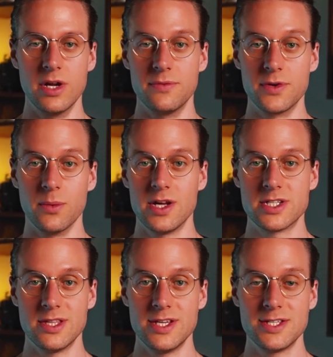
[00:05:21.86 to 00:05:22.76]
if you're
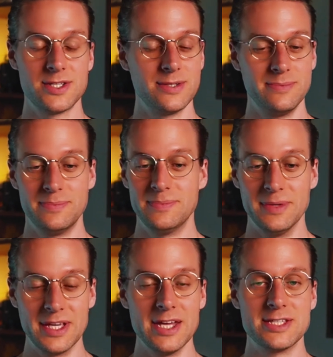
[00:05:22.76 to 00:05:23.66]
watching this,
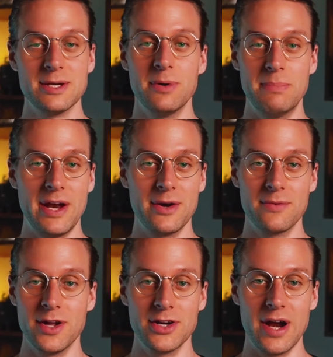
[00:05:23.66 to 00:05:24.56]
get someone better to
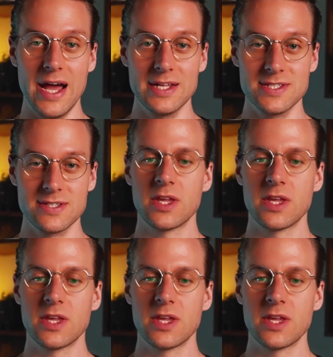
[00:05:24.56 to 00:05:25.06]
run your ads.